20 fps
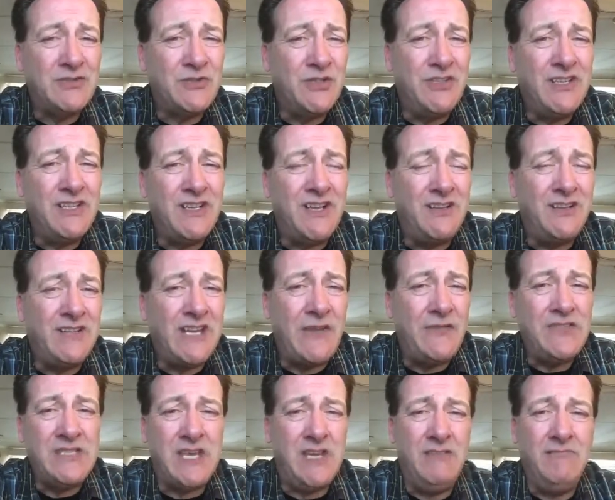trillion
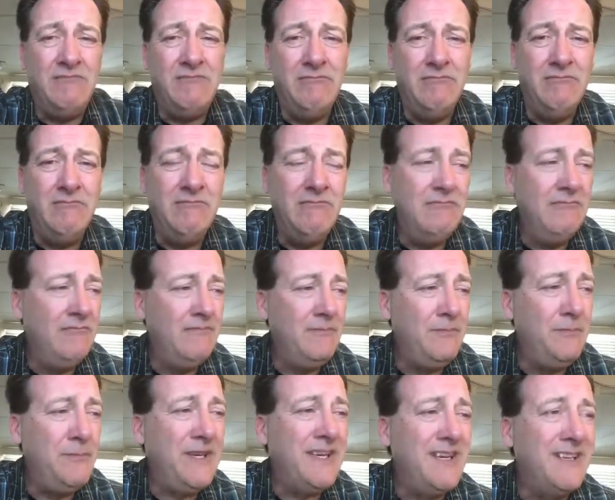deficit,
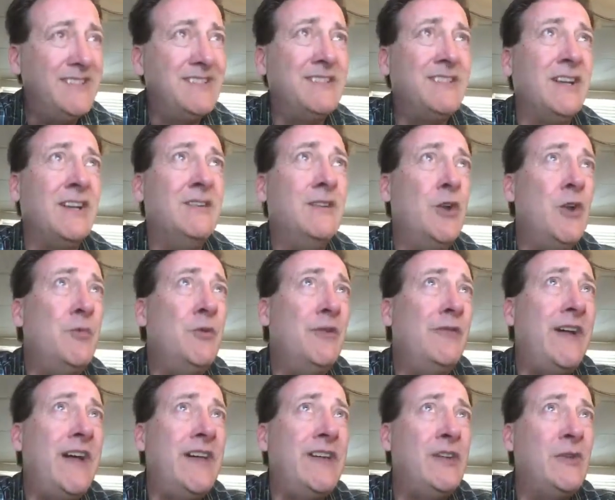because the global
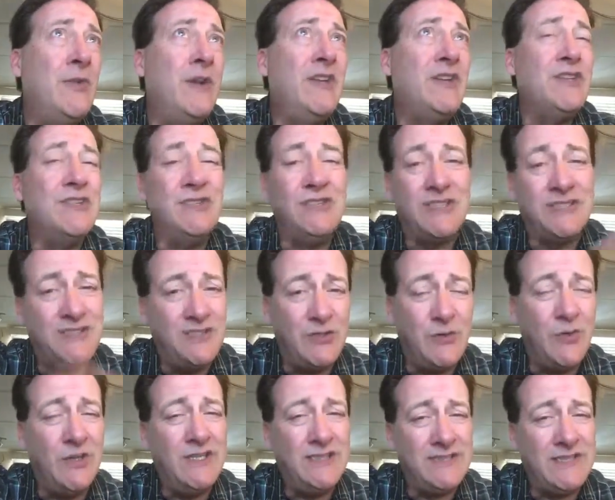valuation just in
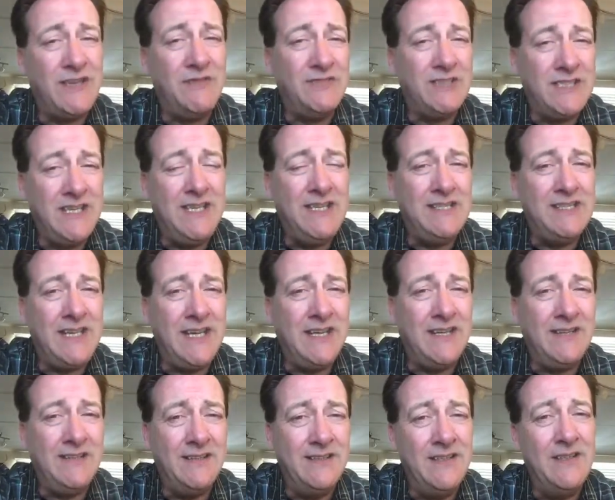2017
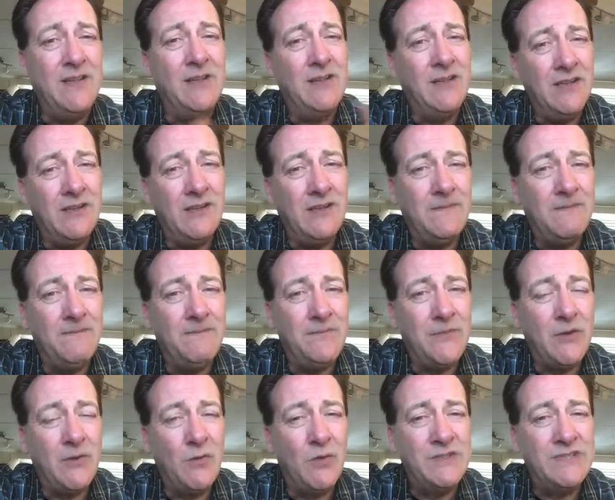data
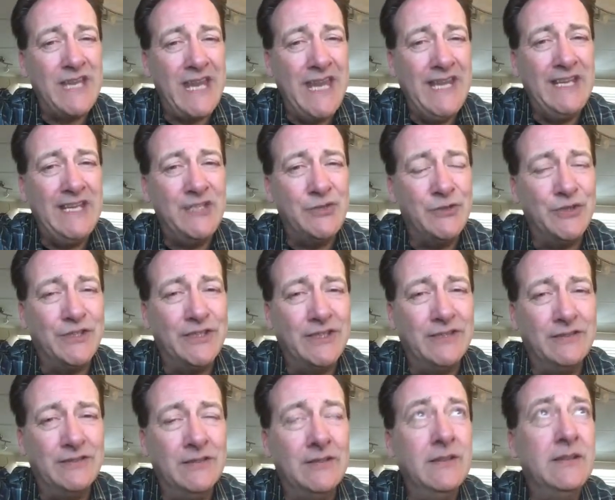was $80
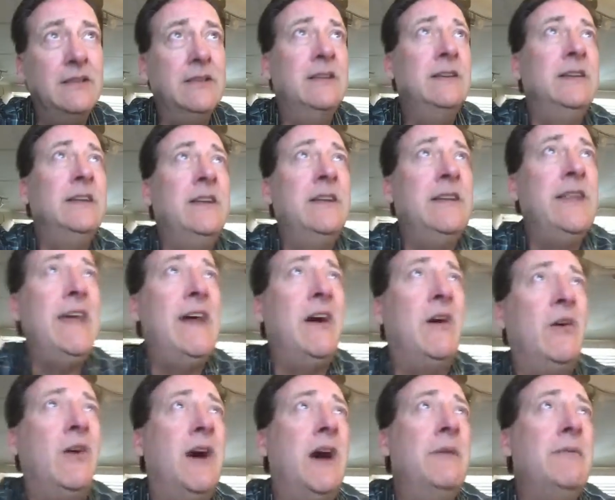trillion.
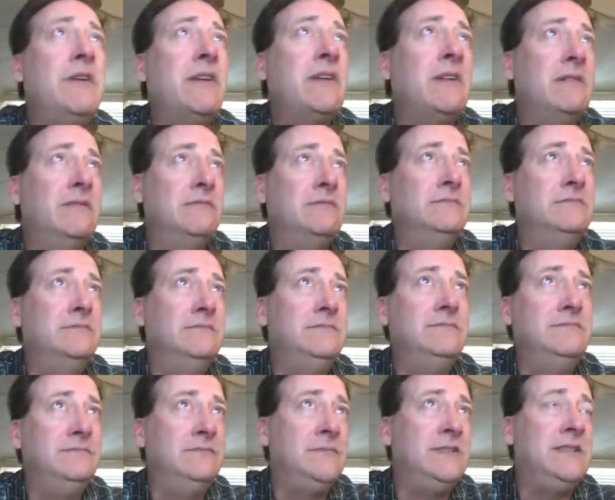Now, I'm going to
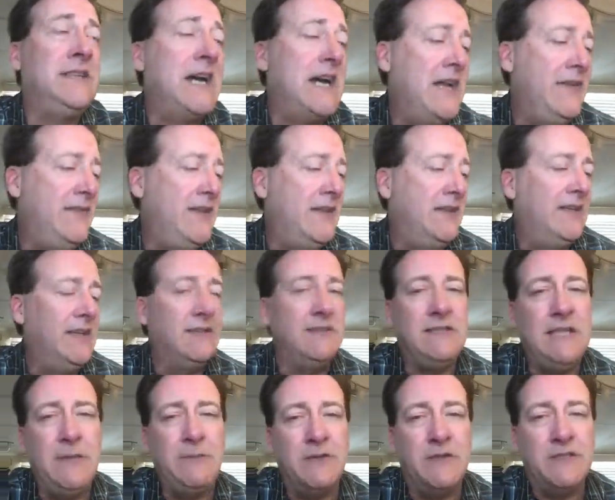dive in a little
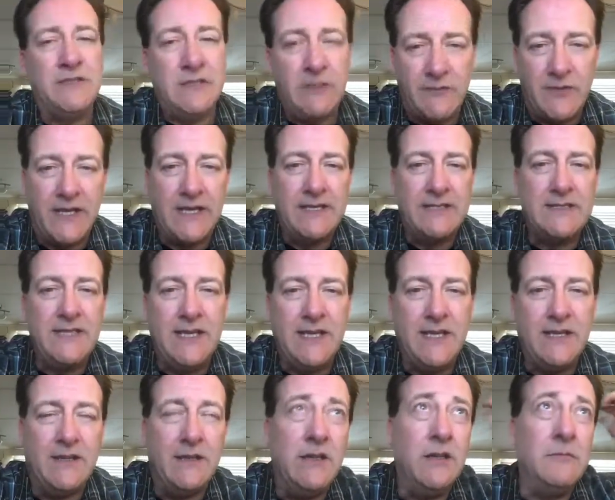deeper and see if I can dig
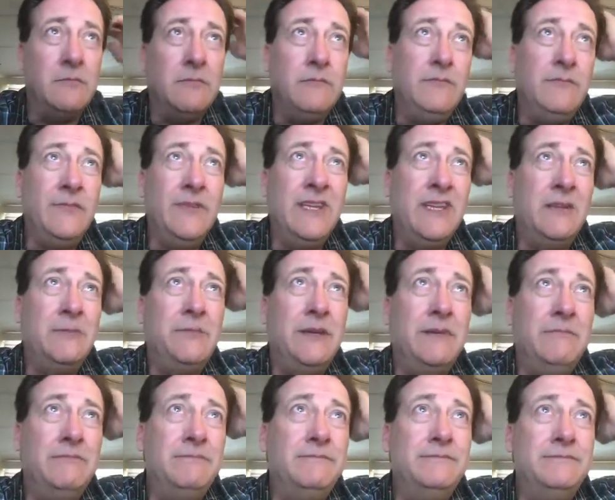in a little
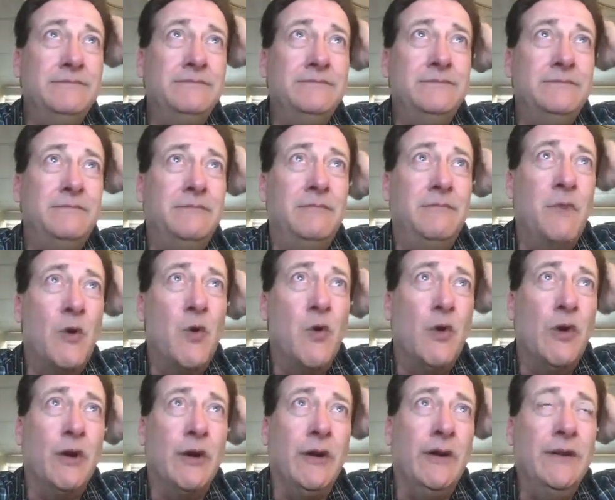bit
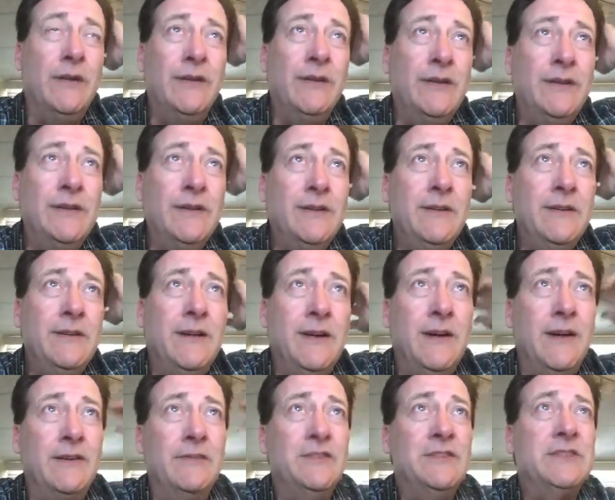more
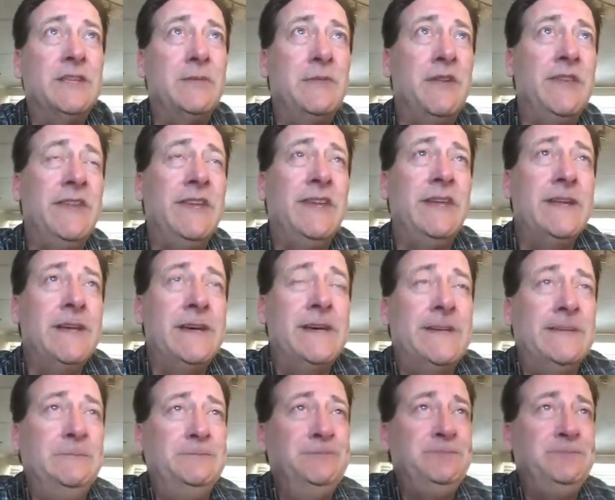of some of the